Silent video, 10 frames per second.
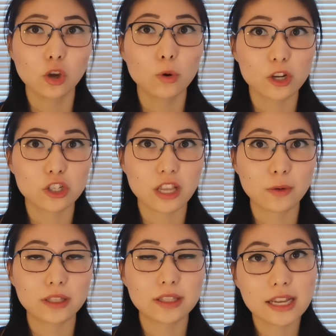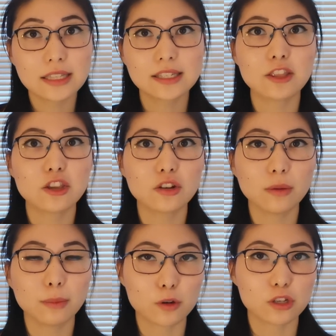which they would then send you
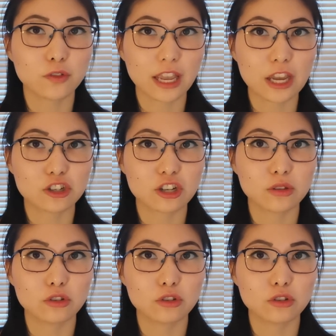a post notification